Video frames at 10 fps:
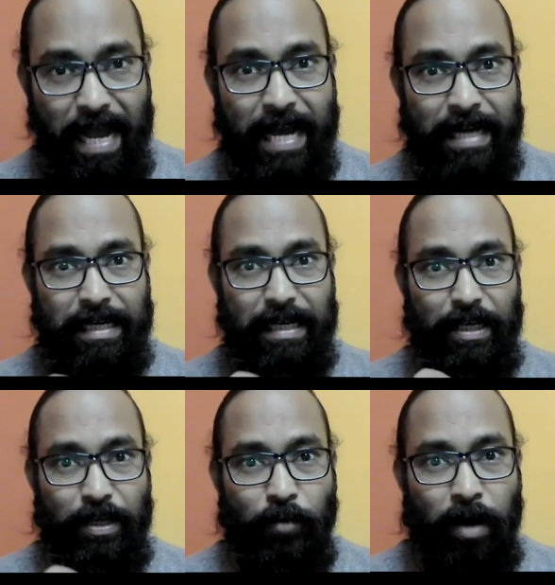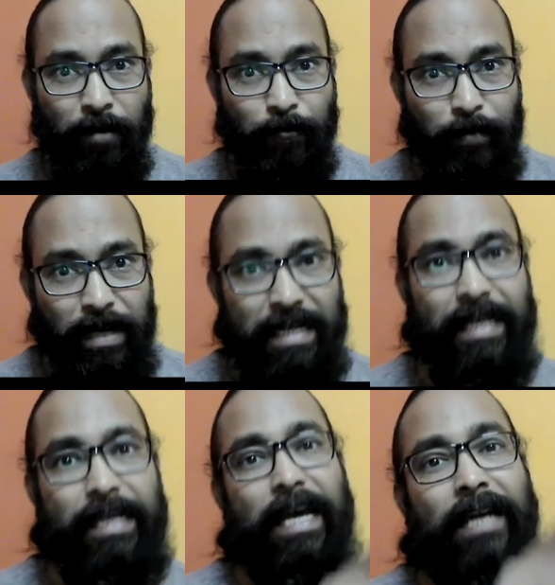and you are
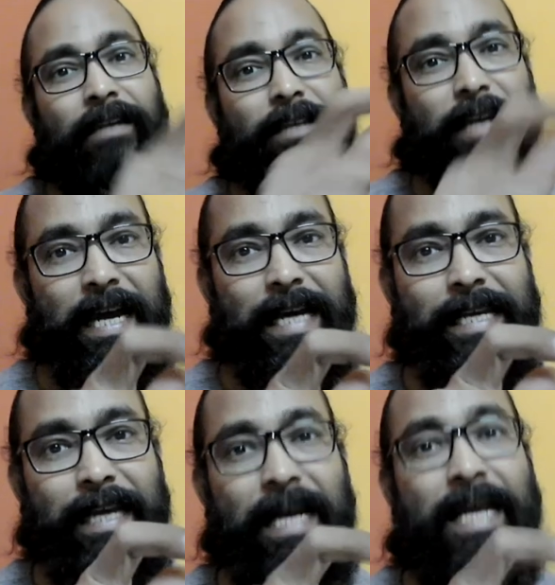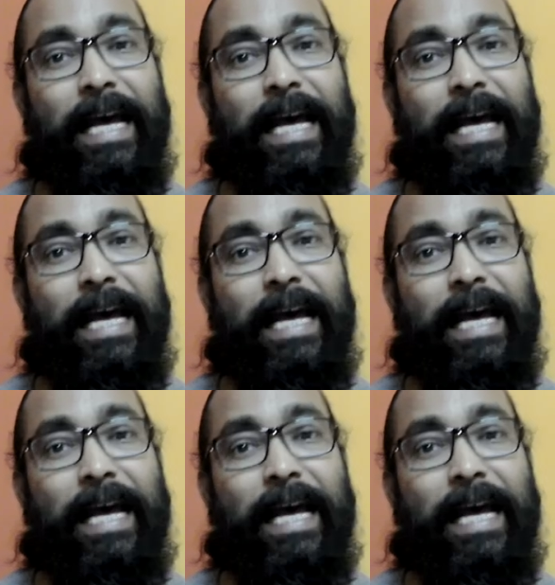building another idea,